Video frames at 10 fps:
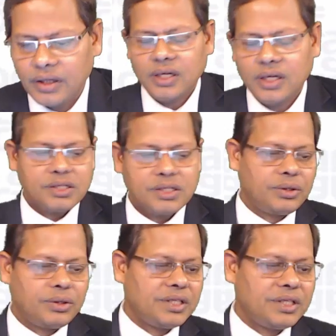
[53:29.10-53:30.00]
So
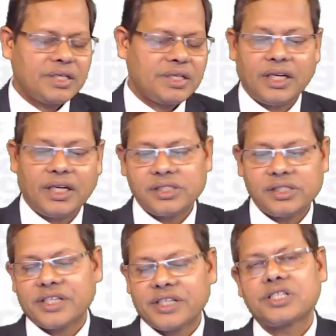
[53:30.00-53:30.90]
these agriculture
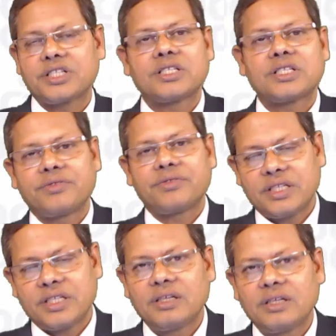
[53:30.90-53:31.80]
extension
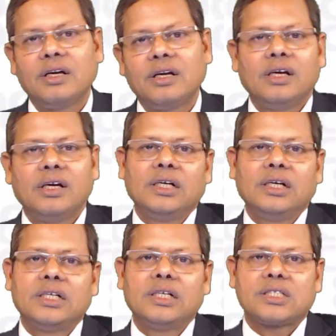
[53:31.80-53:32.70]
services,
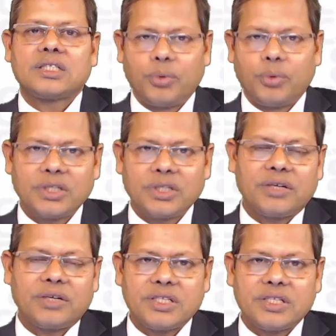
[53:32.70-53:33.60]
supporting
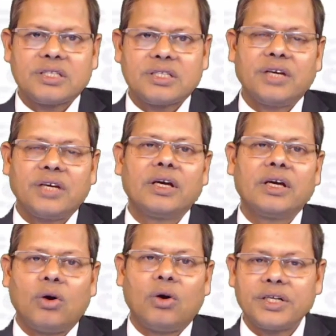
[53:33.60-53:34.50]
services, giving
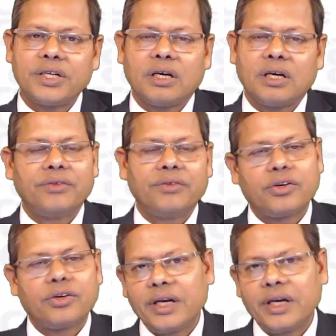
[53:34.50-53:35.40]
knowledge or giving
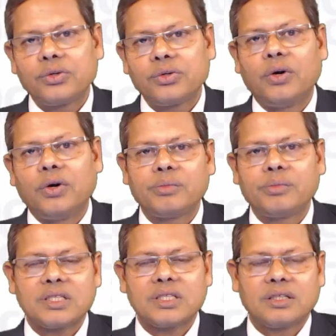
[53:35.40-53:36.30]
training to
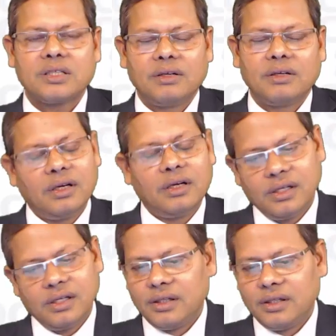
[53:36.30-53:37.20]
farmers,
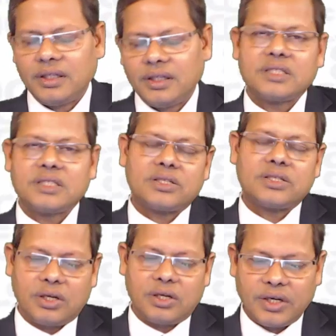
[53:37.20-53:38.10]
that is also
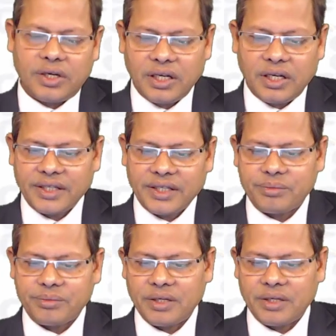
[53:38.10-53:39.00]
covered under exemption.